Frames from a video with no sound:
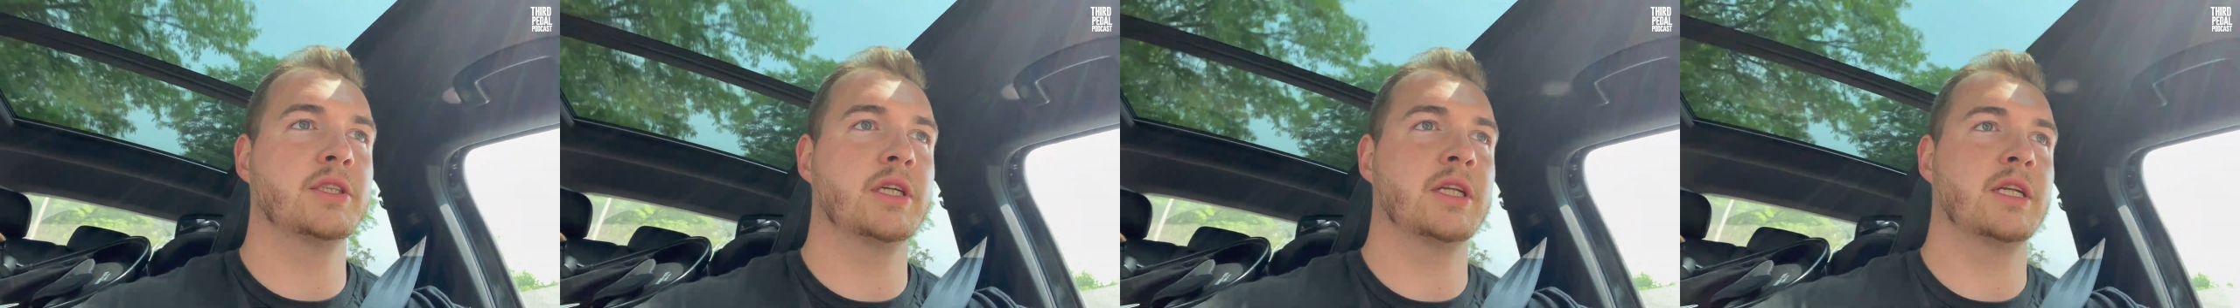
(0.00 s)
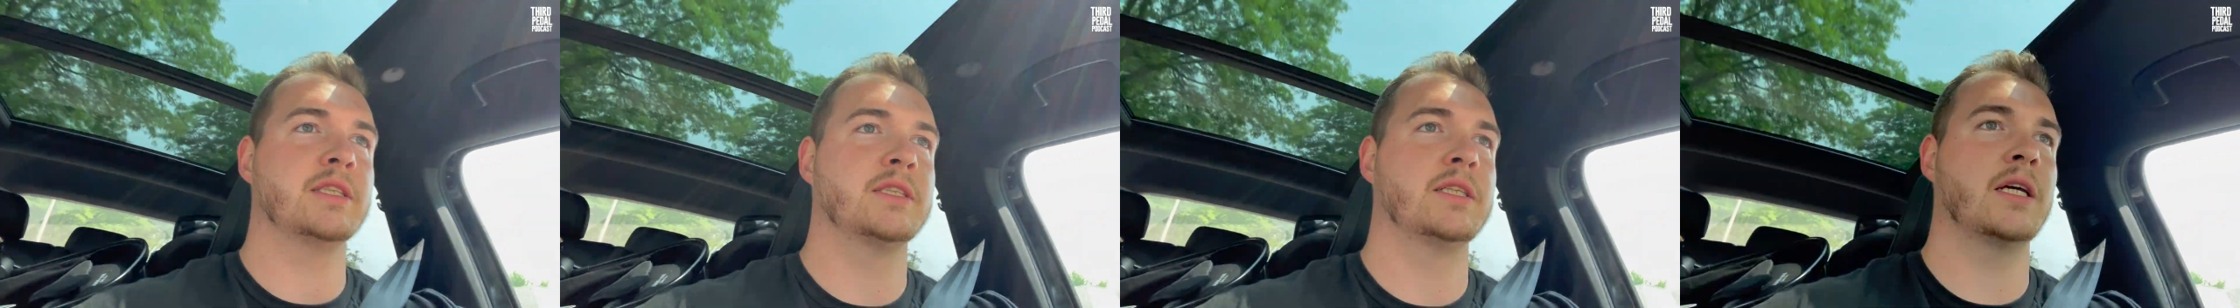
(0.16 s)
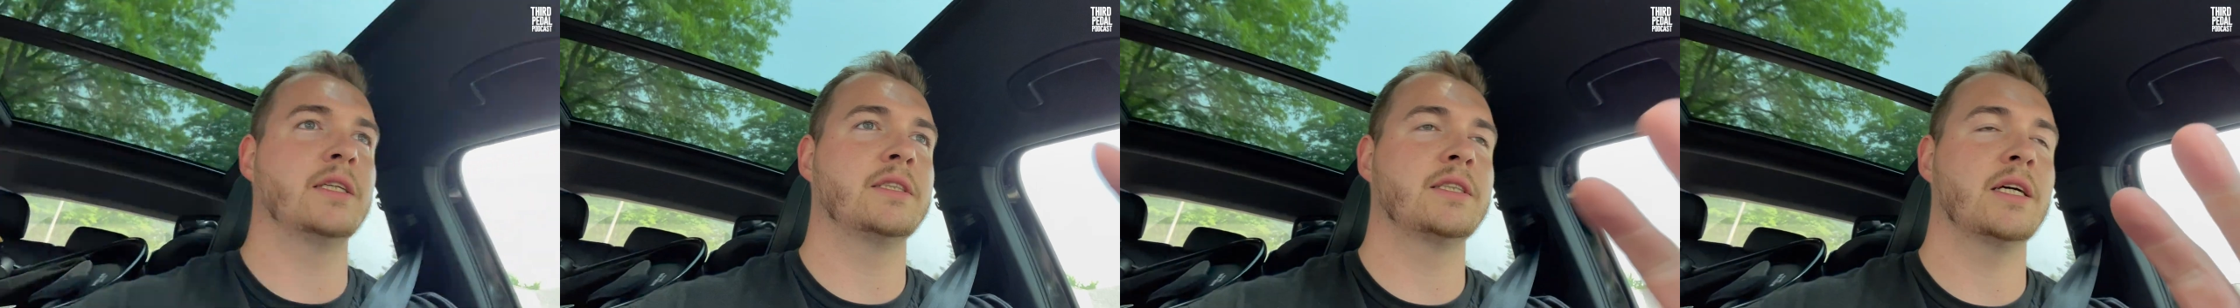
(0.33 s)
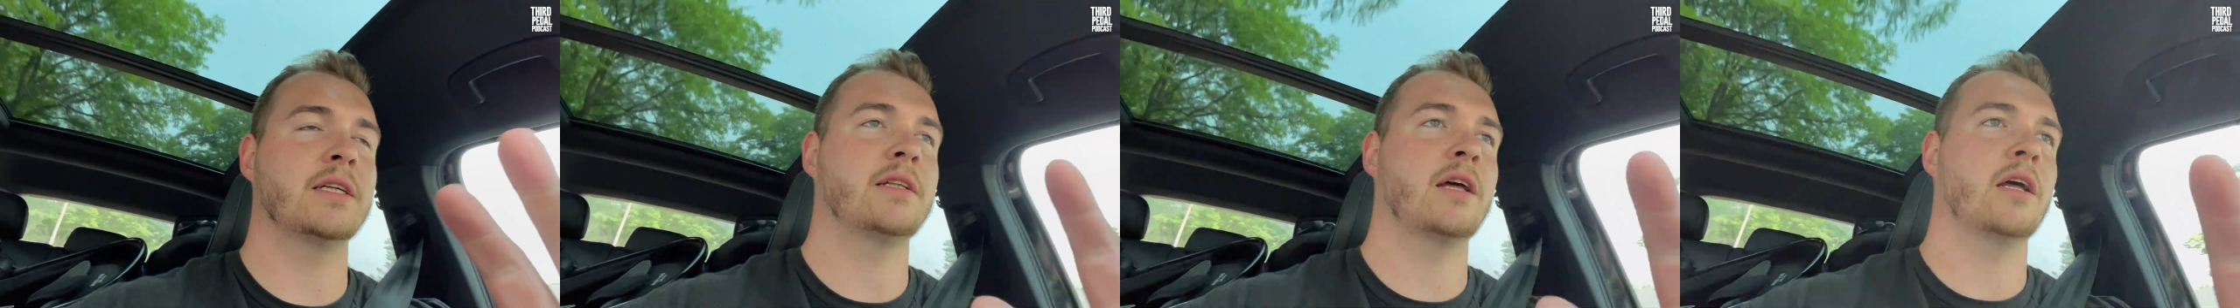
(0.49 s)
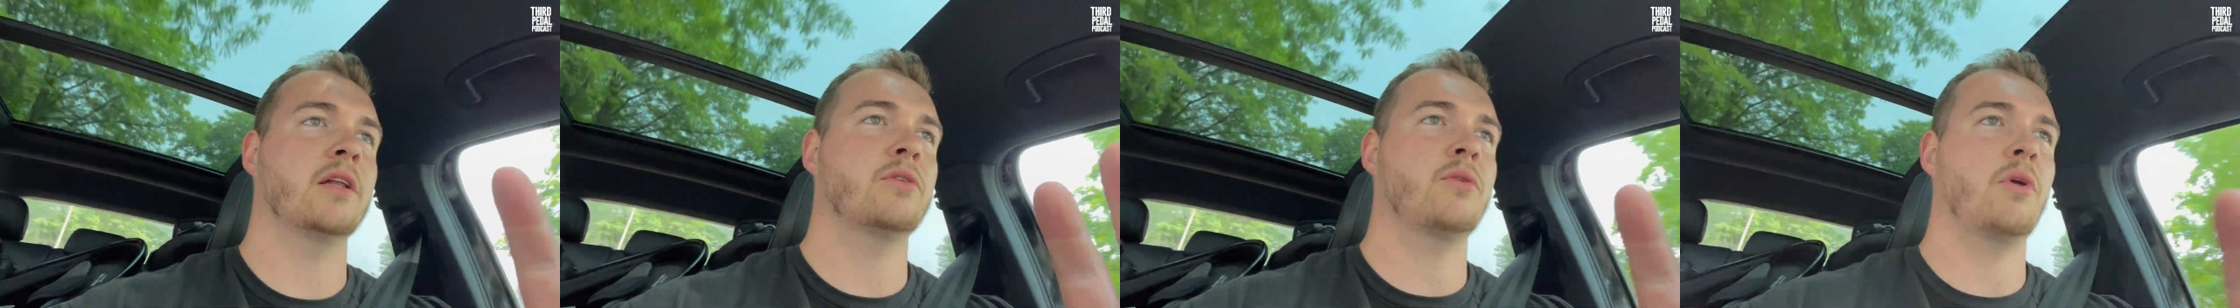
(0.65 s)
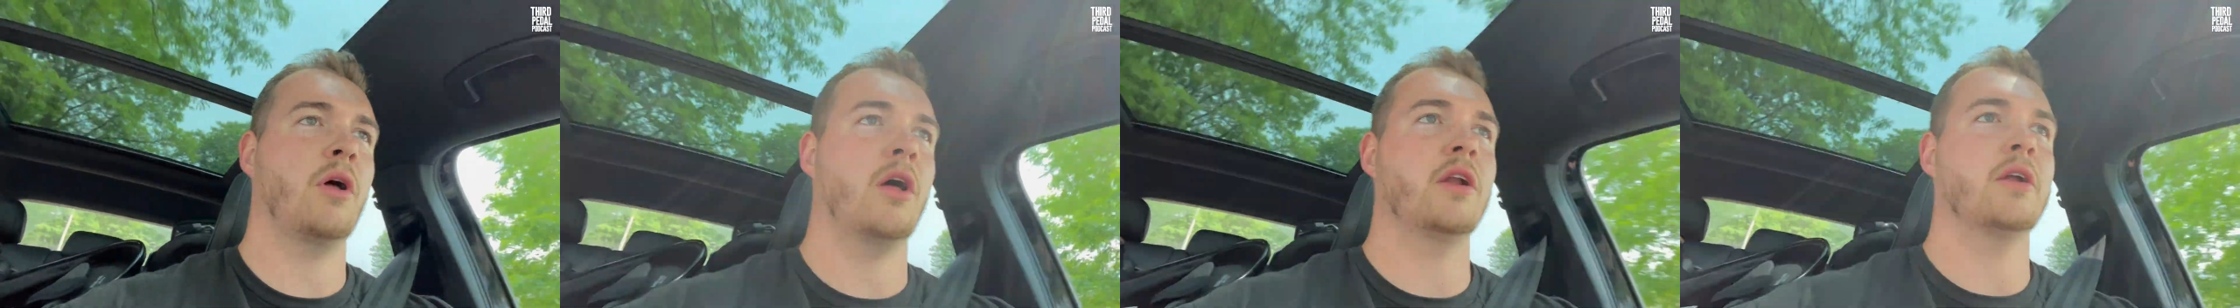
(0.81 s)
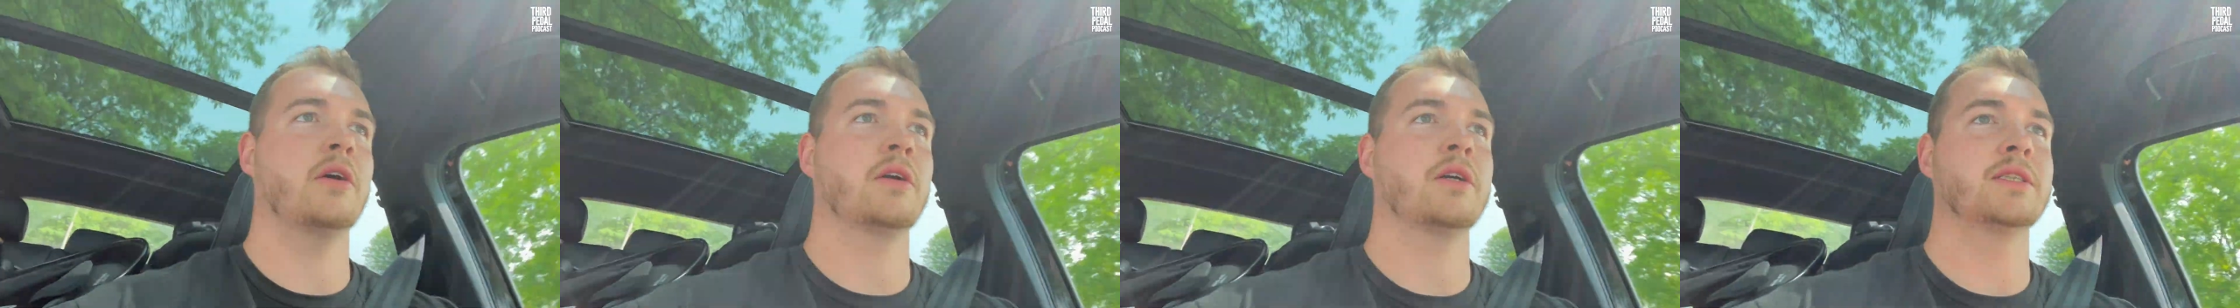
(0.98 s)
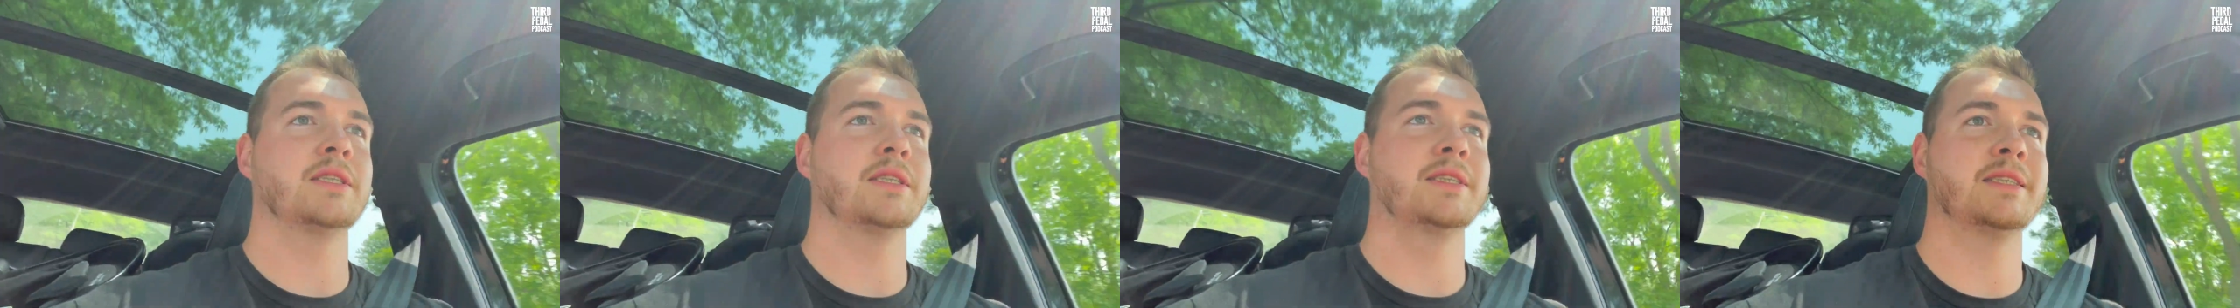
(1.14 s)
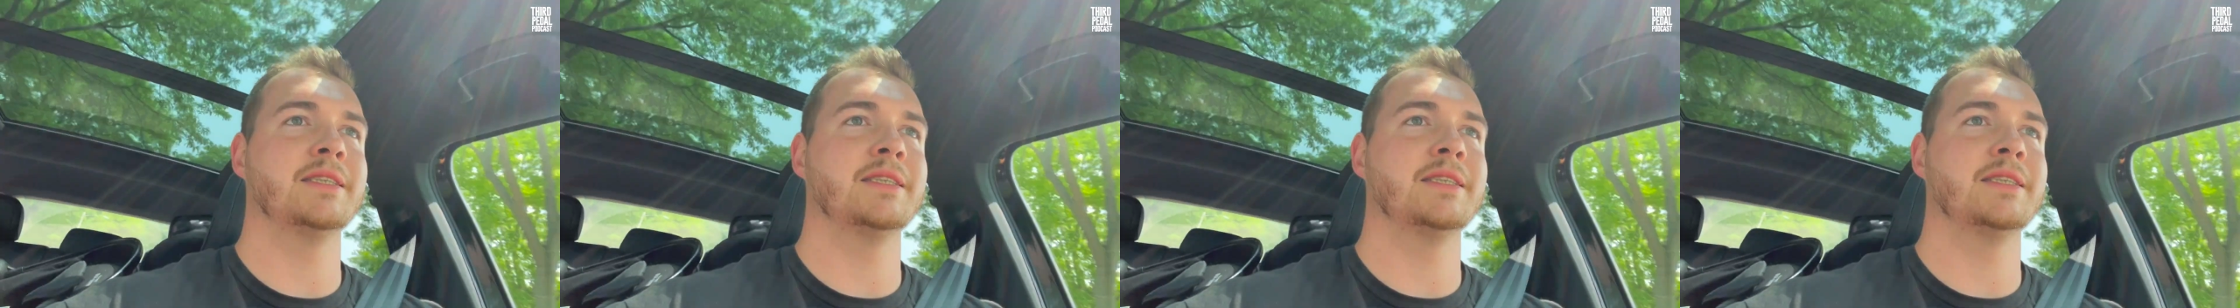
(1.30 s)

And I say it's at that throttle because it's